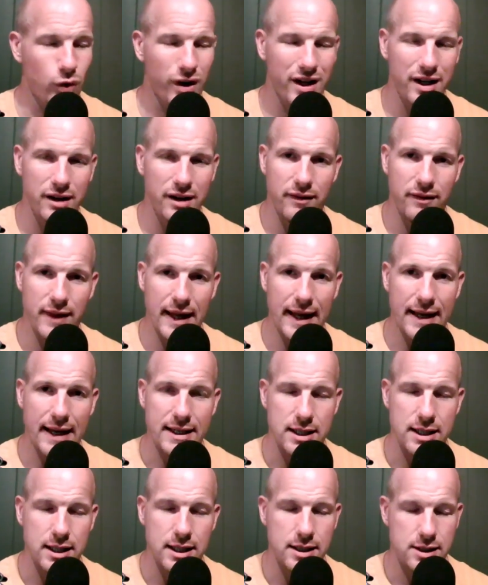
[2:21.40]
any of
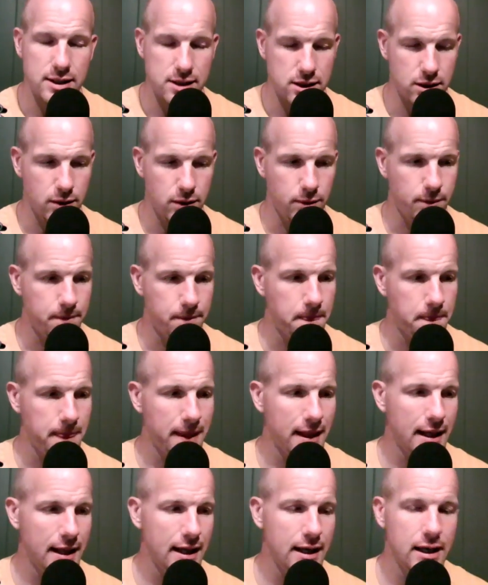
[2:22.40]
that. So
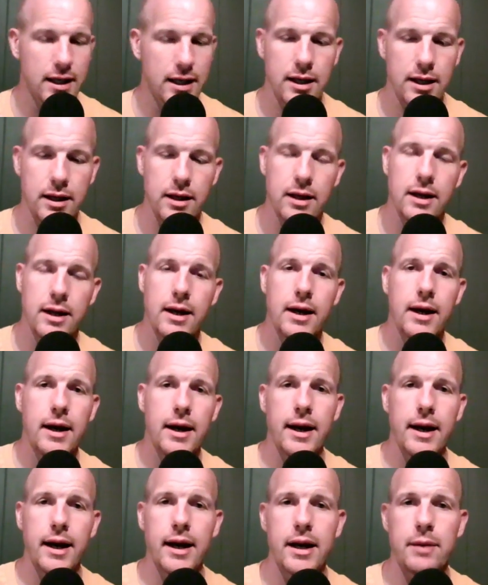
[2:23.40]
any
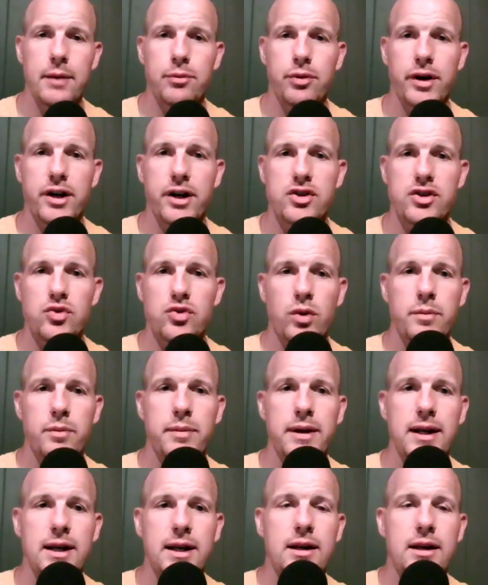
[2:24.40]
prayers would
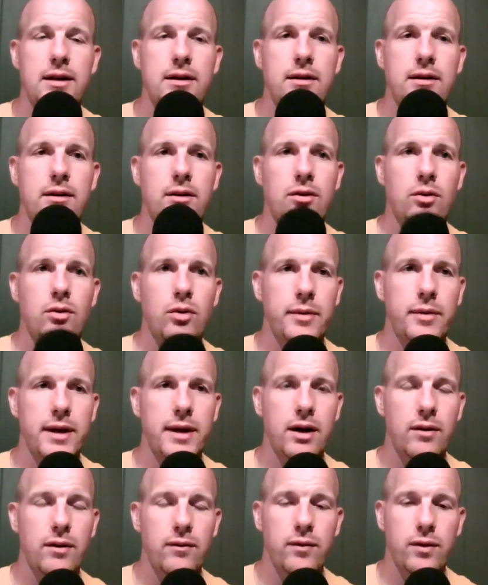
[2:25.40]
be
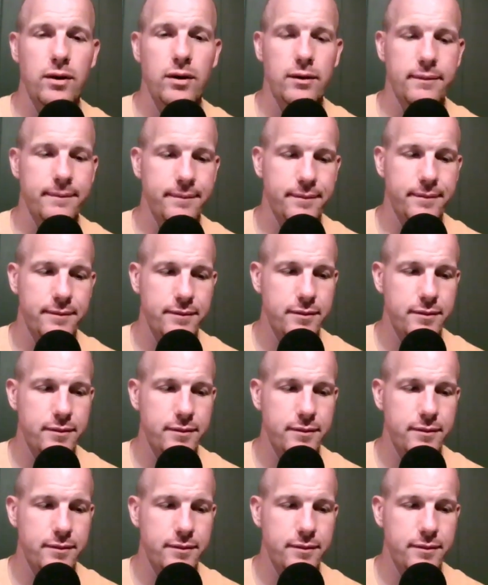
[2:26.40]
helpful.